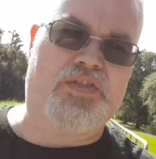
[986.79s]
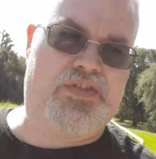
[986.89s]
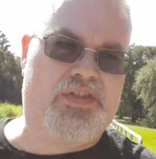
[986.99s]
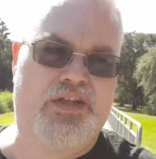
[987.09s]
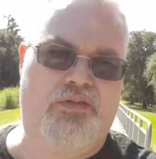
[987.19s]

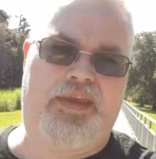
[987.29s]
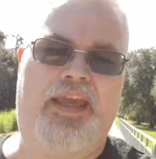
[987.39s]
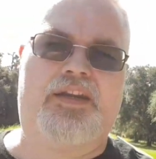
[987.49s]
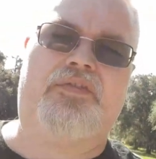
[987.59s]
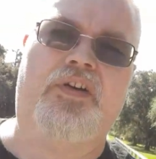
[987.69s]
as, you know,
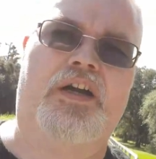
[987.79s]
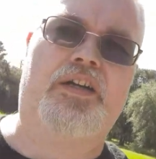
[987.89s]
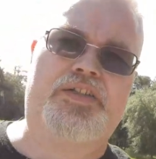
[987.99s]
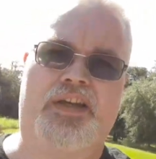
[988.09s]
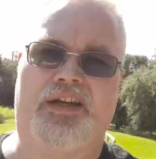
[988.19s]
cannon fodder,
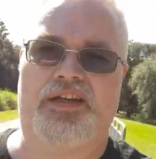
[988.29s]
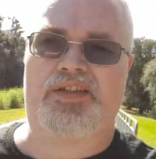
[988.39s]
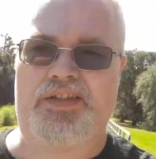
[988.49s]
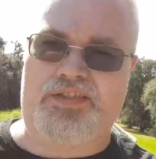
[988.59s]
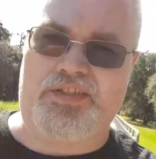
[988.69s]
sending
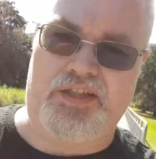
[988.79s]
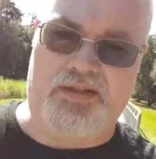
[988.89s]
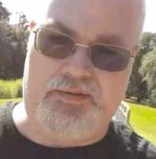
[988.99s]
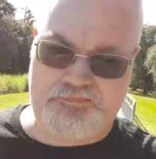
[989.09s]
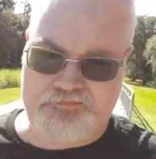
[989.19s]
us into the,